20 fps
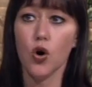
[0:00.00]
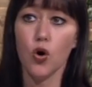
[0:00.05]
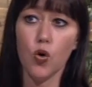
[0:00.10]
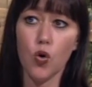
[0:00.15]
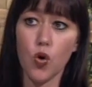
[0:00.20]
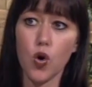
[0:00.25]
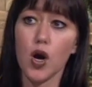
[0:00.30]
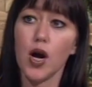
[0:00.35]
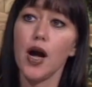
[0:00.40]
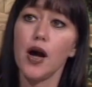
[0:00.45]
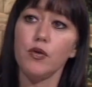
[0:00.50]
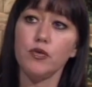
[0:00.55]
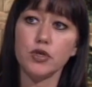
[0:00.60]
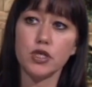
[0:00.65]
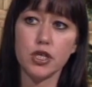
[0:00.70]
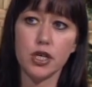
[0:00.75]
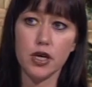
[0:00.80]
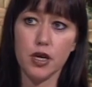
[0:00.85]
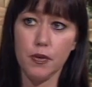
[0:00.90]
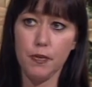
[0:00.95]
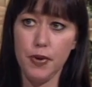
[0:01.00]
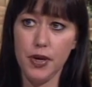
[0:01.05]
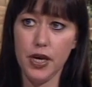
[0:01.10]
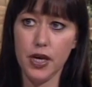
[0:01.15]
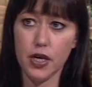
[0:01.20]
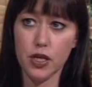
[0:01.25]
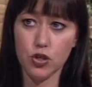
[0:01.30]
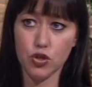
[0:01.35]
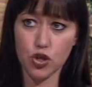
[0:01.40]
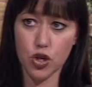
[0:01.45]
or I was going to be
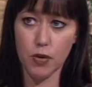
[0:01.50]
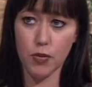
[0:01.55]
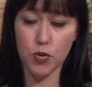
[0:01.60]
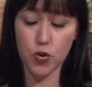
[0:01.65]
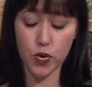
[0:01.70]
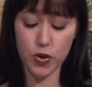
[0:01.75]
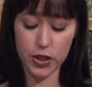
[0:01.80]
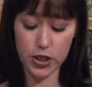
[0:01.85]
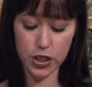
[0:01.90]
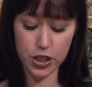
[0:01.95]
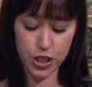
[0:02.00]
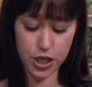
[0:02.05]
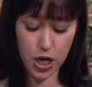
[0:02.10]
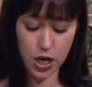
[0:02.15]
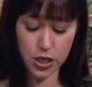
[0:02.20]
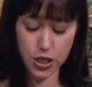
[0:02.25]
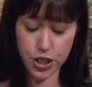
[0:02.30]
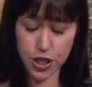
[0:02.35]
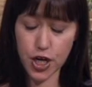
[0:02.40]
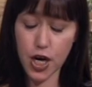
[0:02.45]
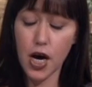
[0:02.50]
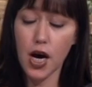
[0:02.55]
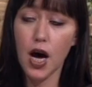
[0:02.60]
in trouble with the judge.